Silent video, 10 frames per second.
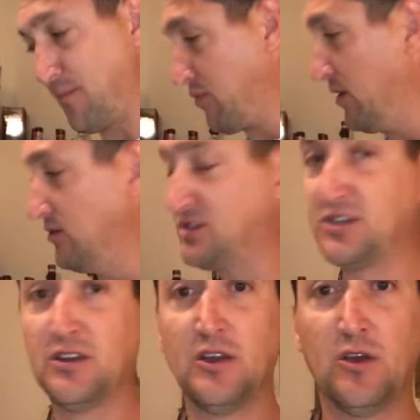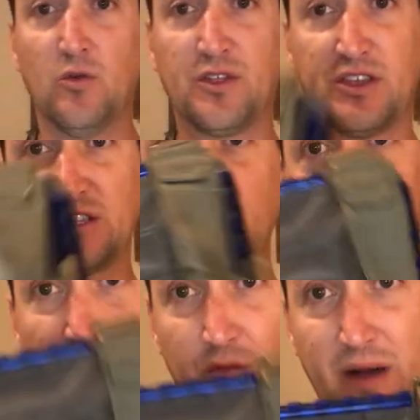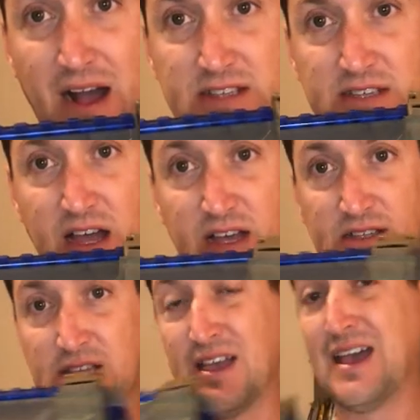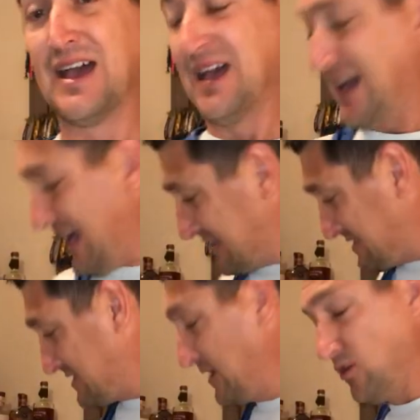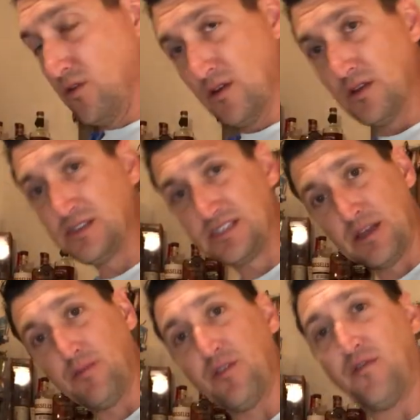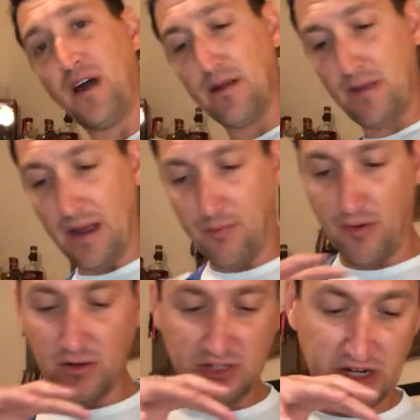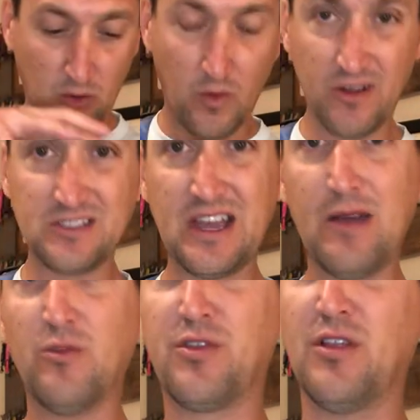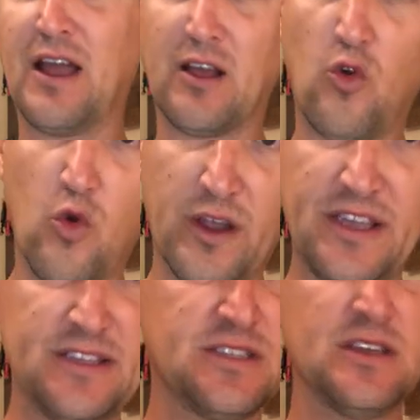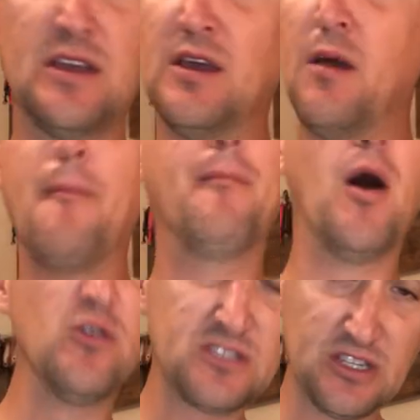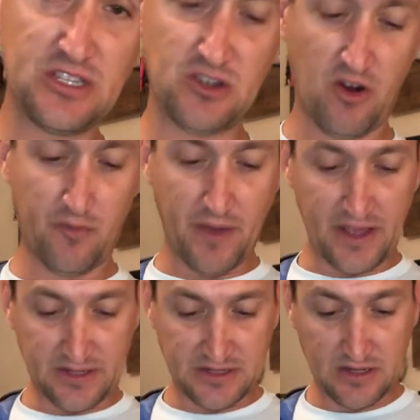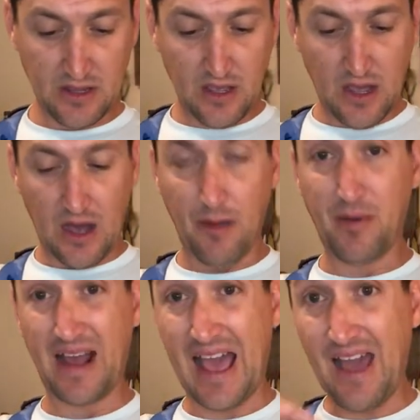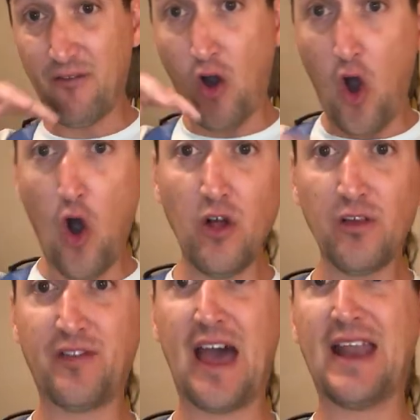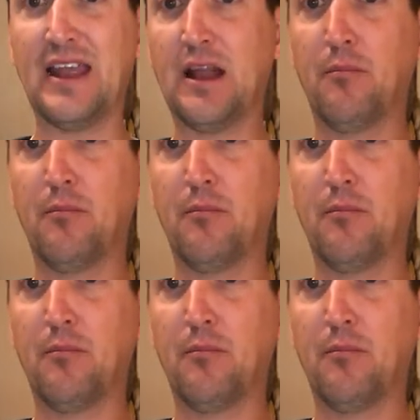my approach with a smaller box size, I still simplified my approach in the wintertime with a lot of corkies, mostly jerk baits, but I have all of that